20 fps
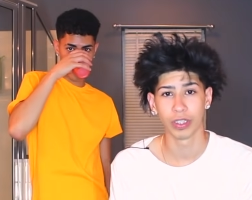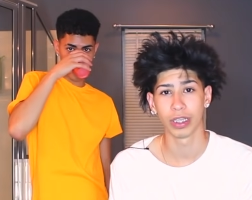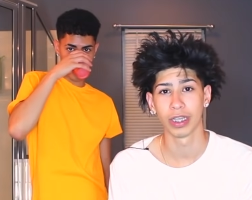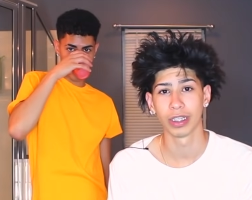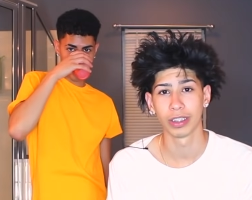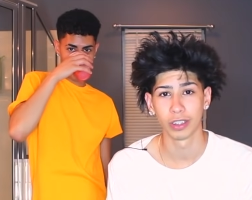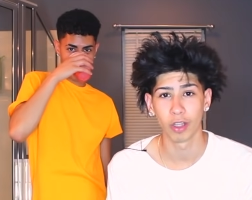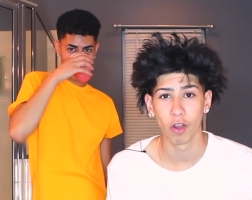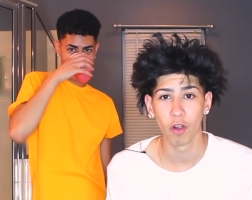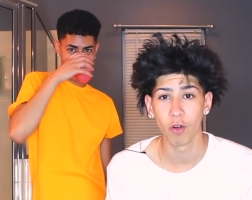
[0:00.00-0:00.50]
Speaker 1: if you guys
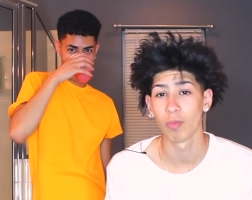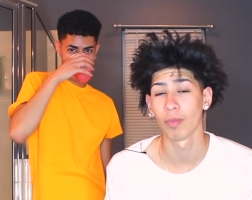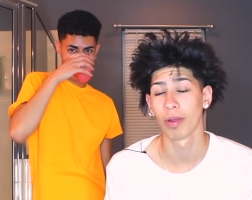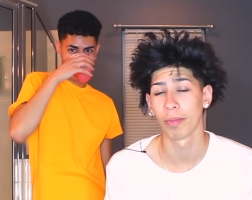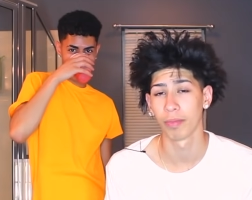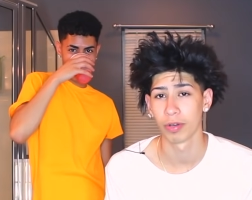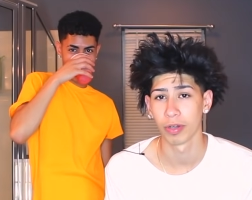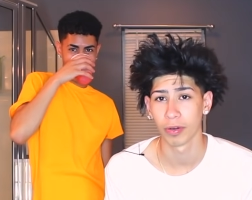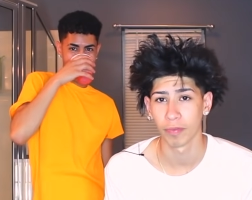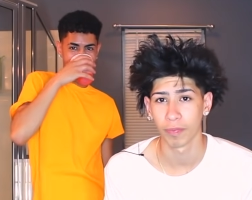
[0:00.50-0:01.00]
don't
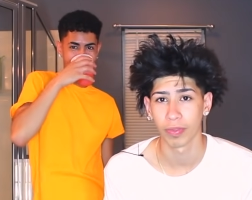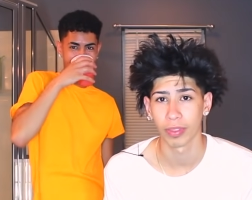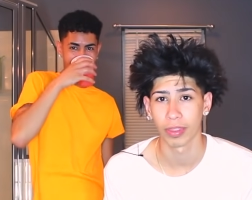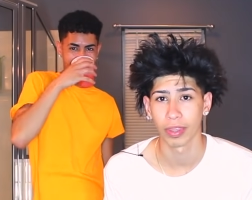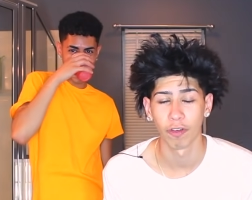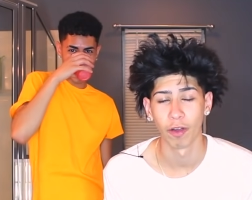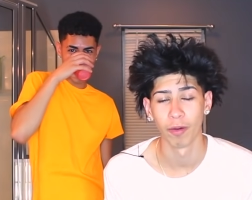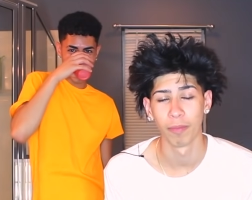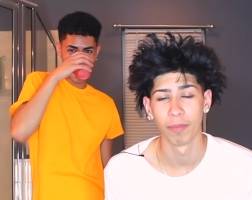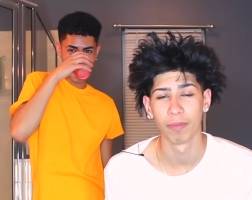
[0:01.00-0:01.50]
remember
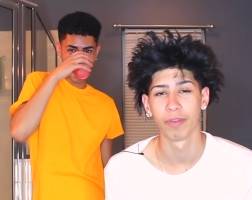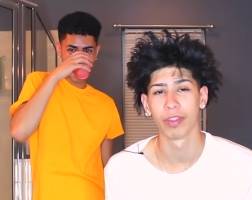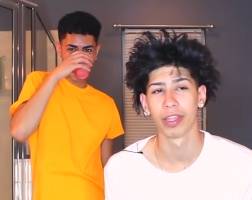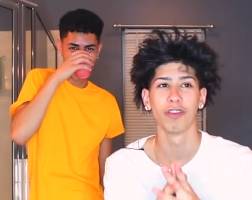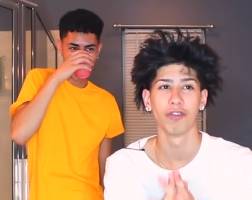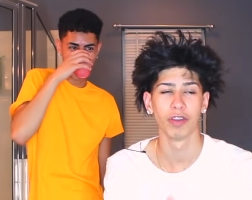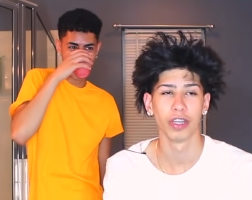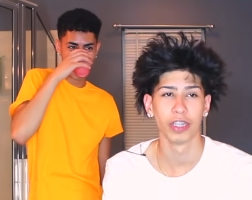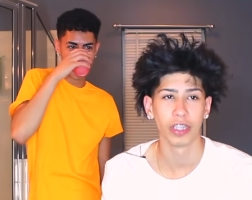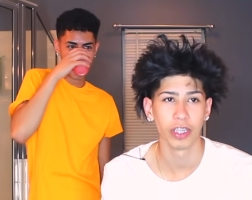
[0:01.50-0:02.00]
from the
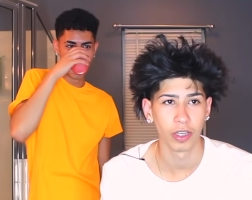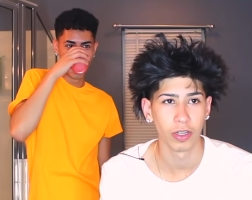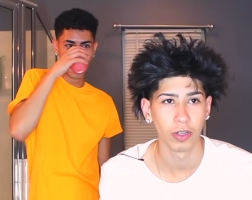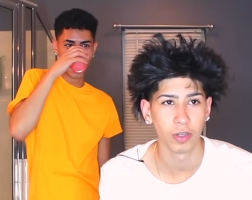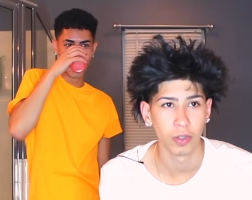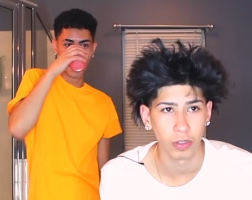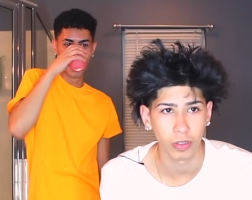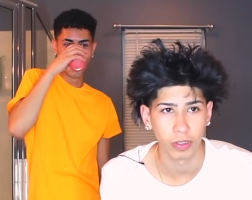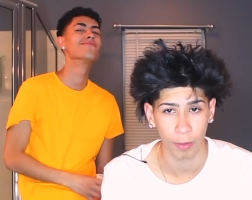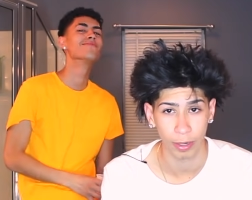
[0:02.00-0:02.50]

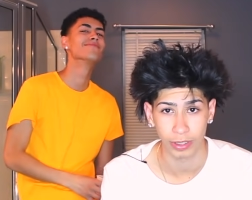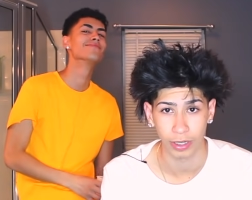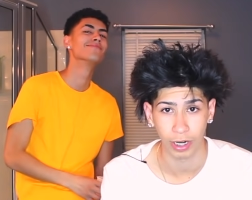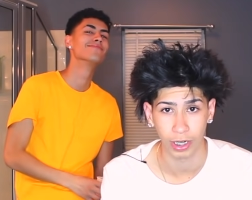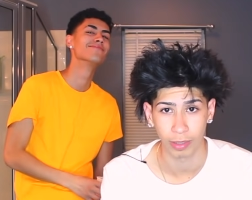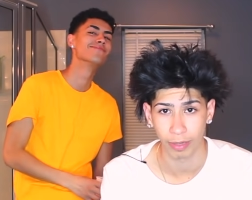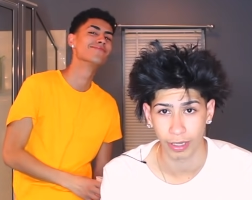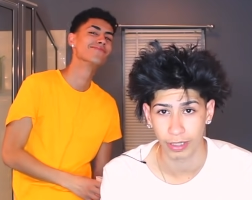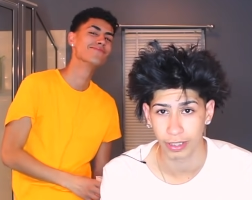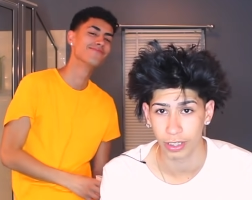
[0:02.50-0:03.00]
video where we talked
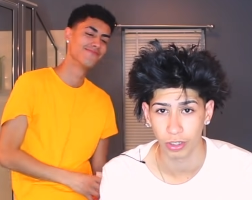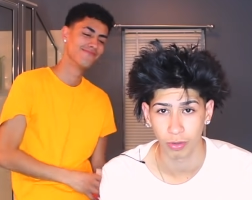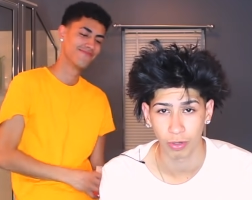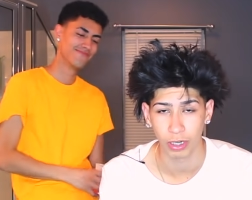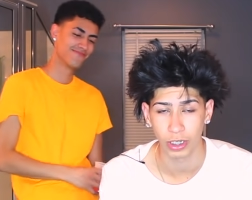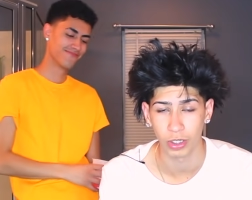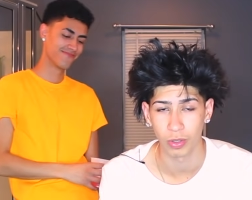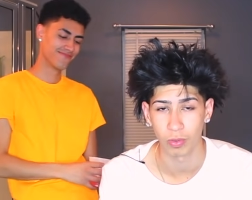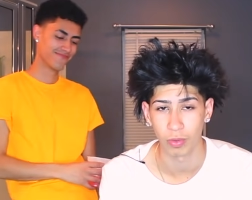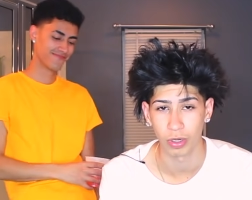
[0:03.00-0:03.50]
about the
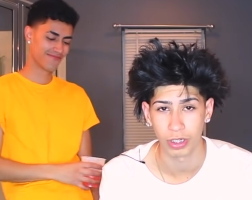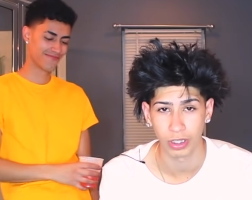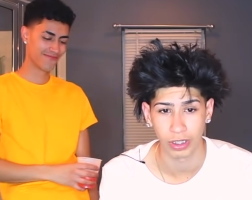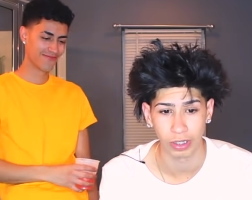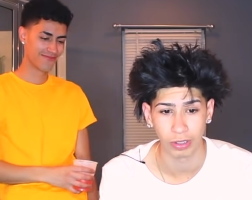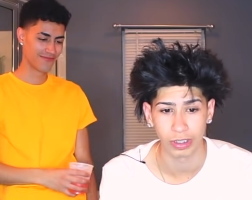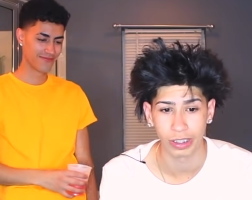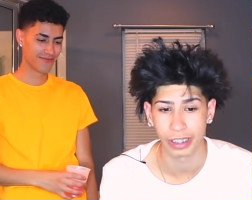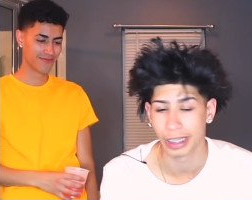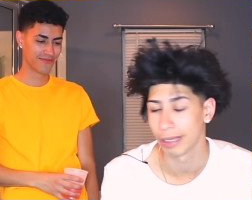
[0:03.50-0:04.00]
situation where
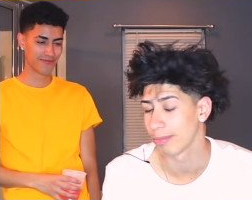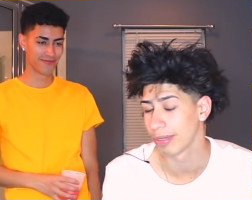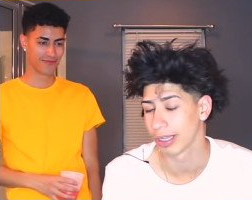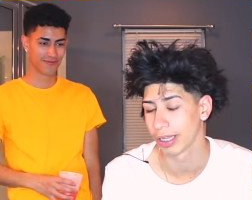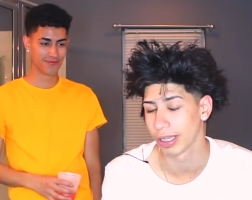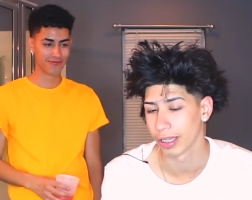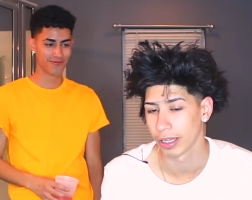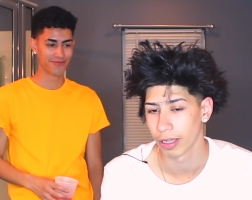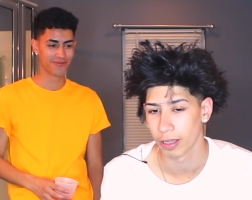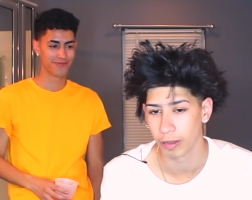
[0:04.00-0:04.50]
Gio's
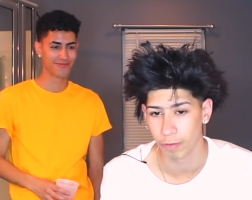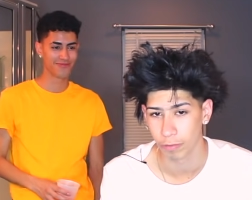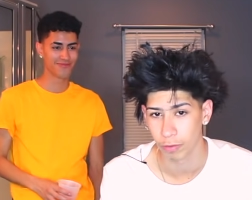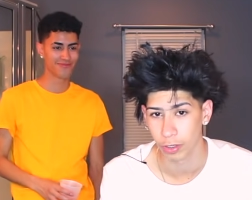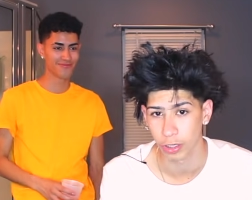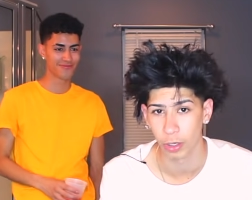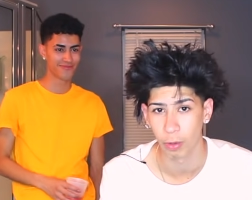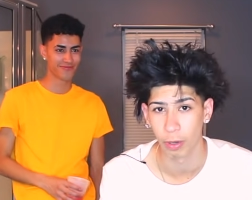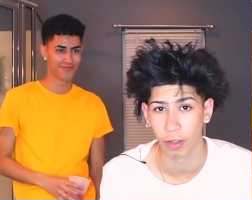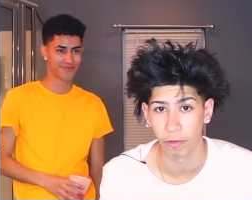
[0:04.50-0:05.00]
keeping a
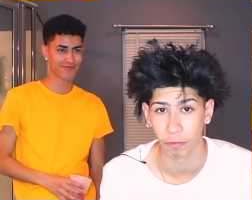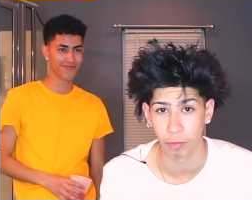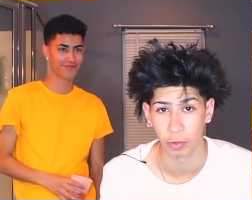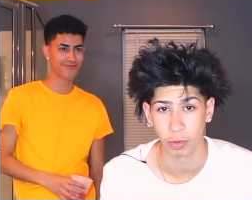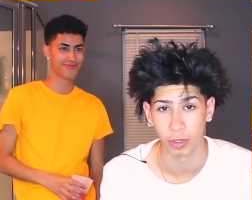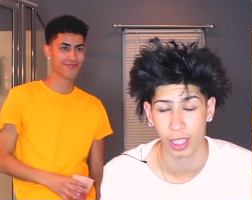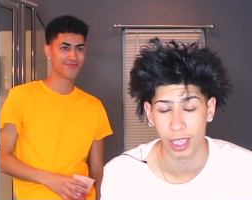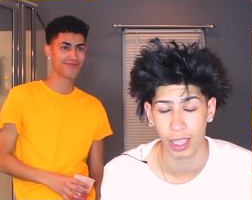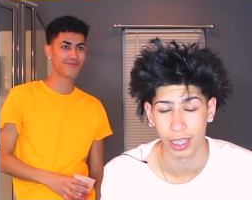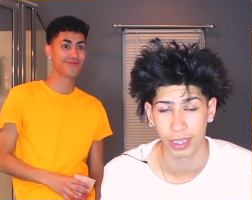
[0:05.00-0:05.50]
video away from you
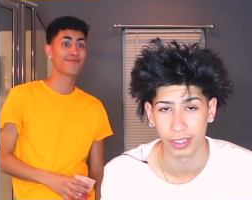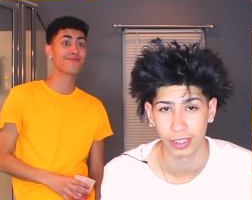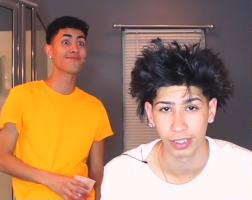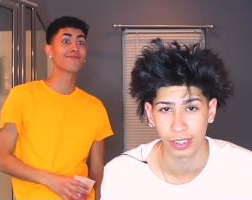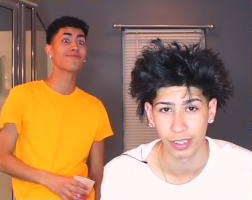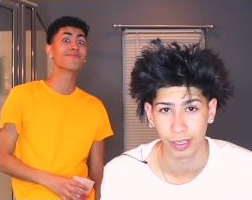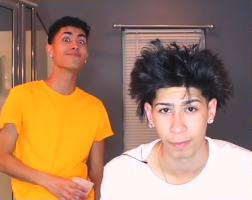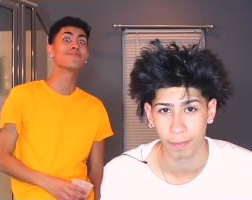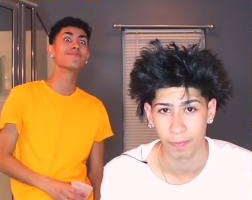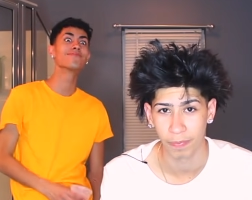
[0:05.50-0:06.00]
guys.
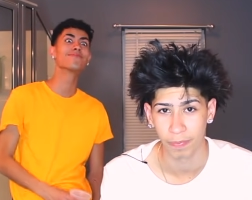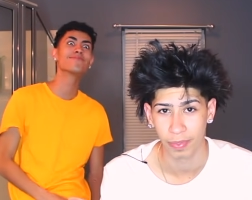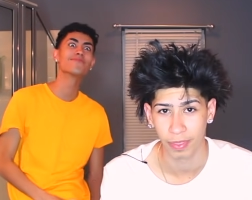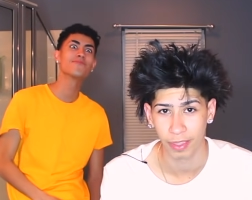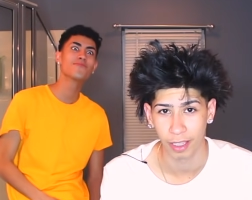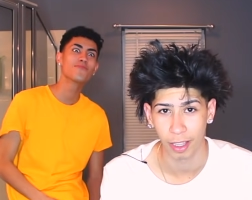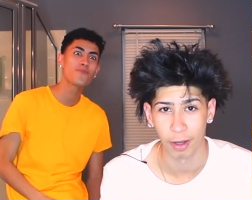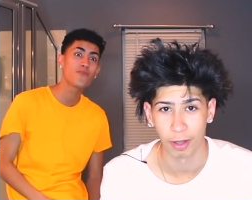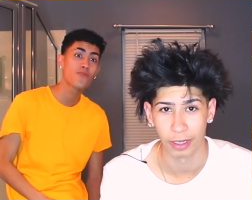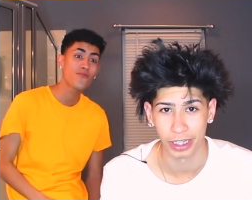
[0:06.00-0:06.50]

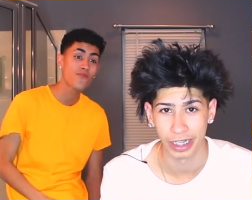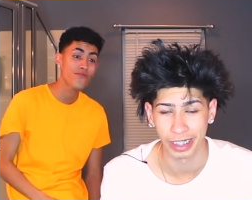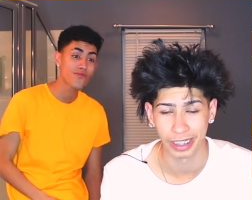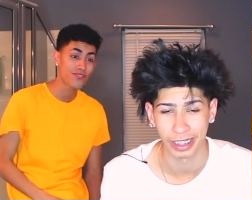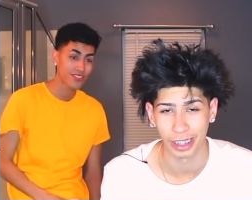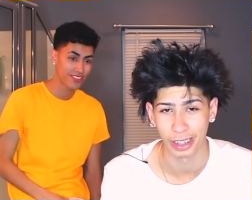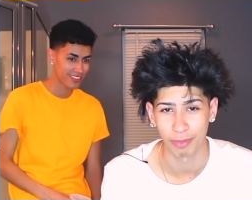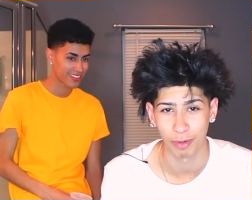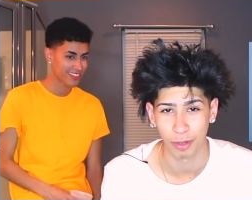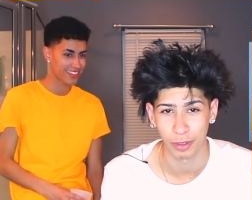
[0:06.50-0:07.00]
Oh, I think it's
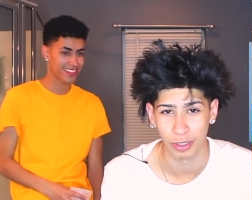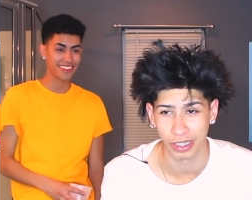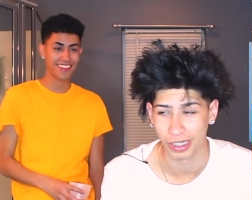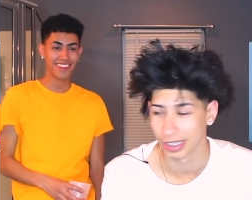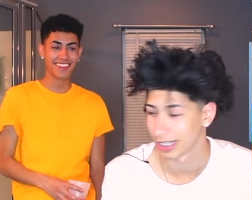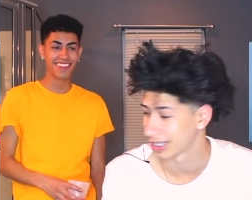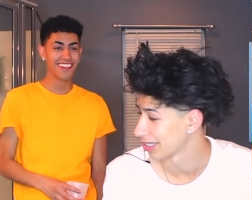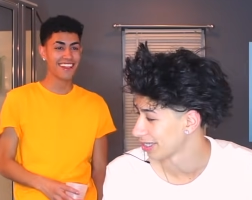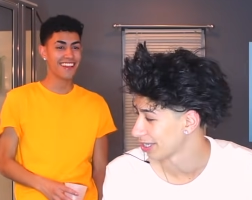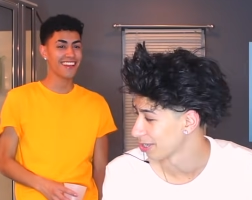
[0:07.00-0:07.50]
exposing
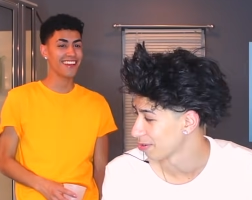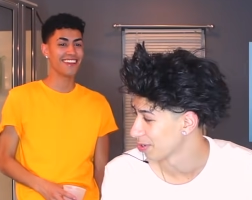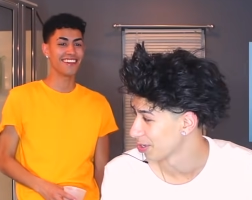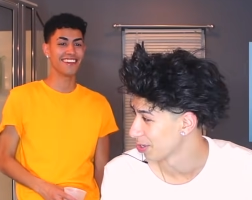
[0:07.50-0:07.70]
us. There